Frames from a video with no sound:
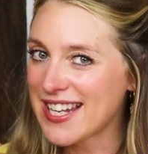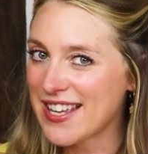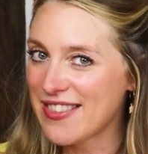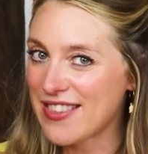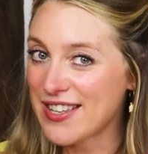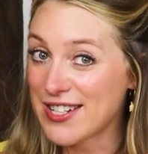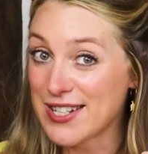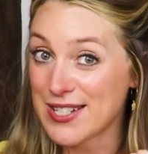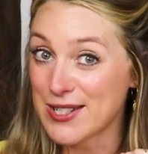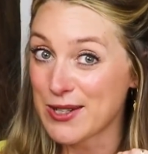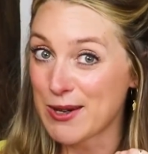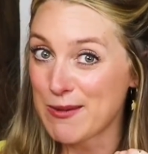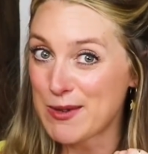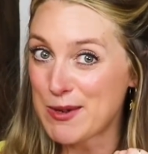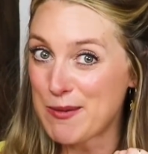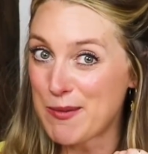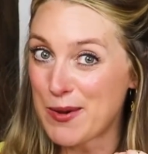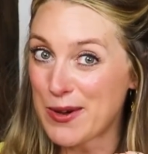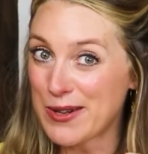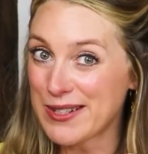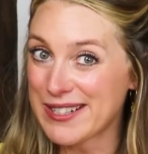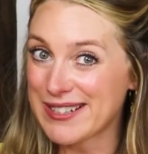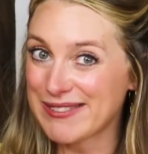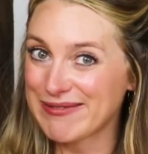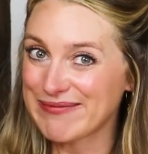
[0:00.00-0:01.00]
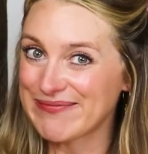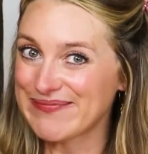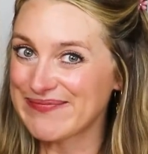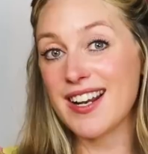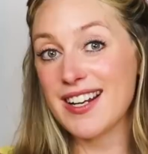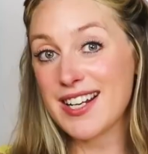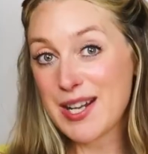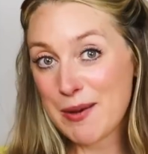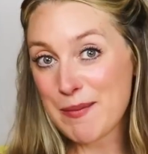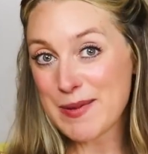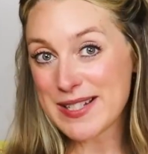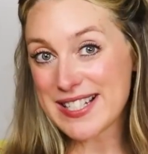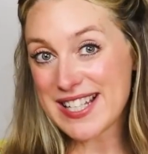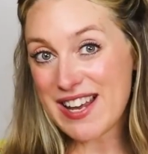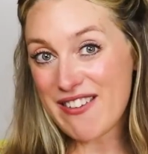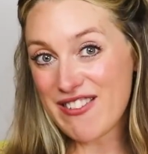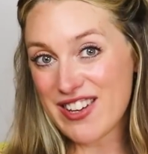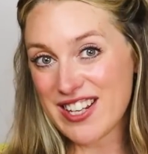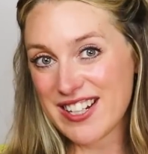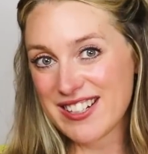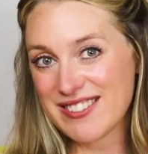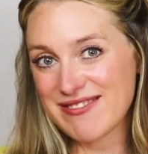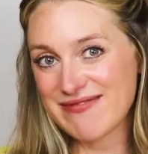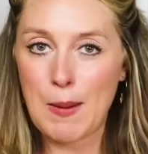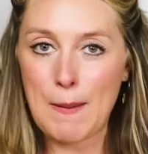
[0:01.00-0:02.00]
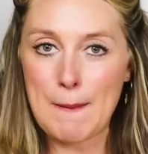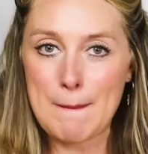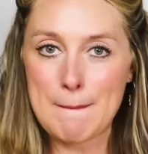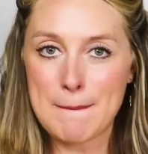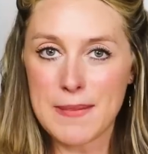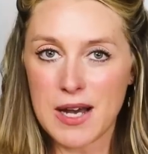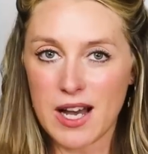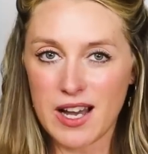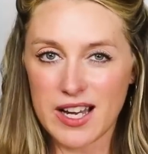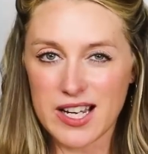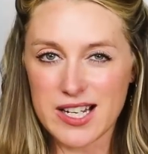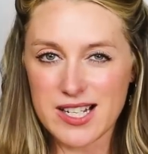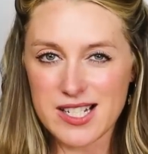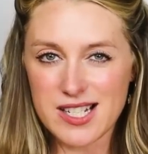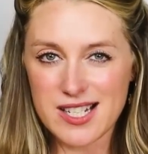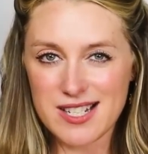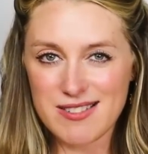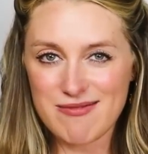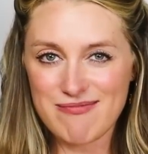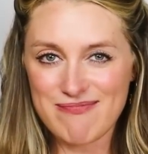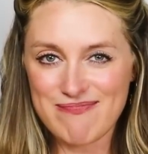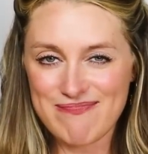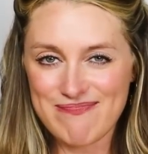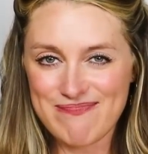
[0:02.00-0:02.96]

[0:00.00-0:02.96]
in the description box. Number 7, might.